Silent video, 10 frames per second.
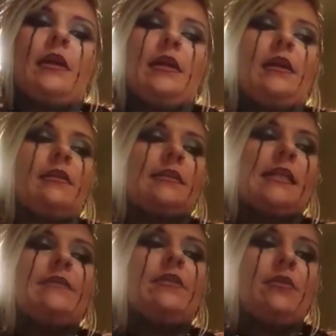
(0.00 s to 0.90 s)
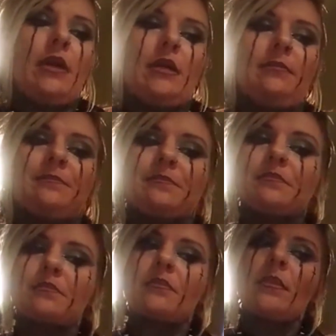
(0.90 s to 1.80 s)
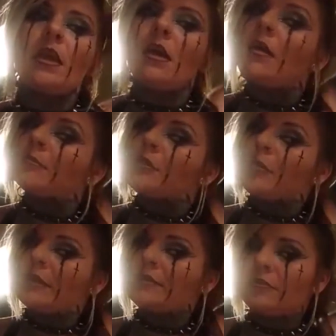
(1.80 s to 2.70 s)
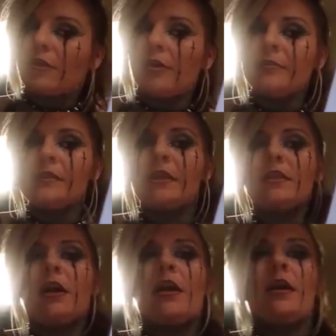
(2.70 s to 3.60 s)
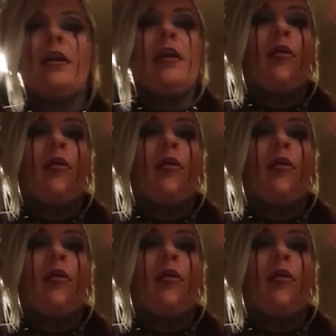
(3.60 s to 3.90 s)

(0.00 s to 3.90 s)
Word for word: writing in the seventh grade. Um, she plays drums, guitar,